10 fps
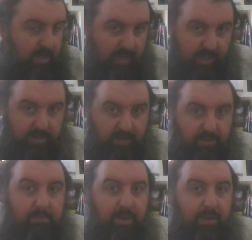
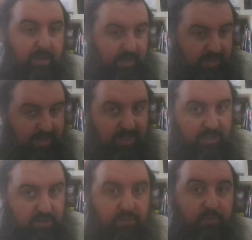and he
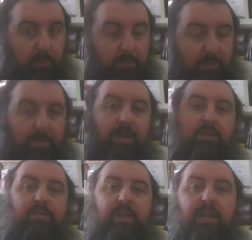leached from the back
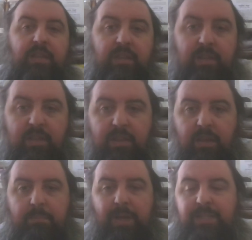of the head,
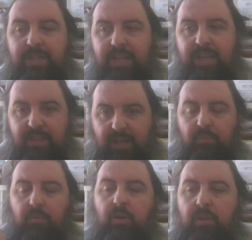basically in
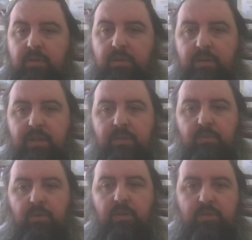that world. The
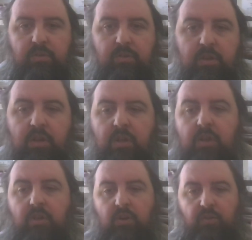worlds
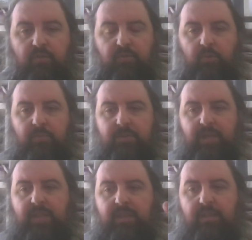are formed
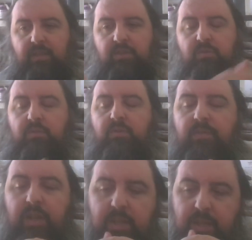in sort
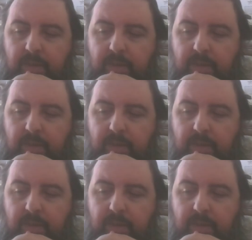of like